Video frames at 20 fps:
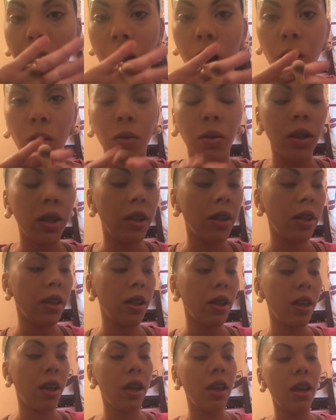out
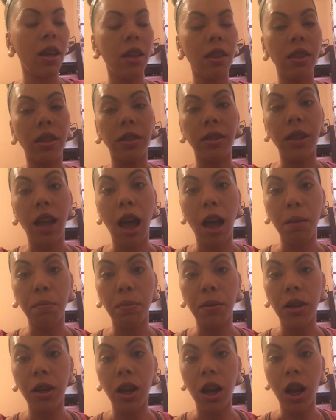the
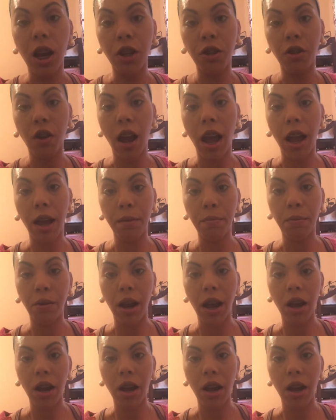top under eye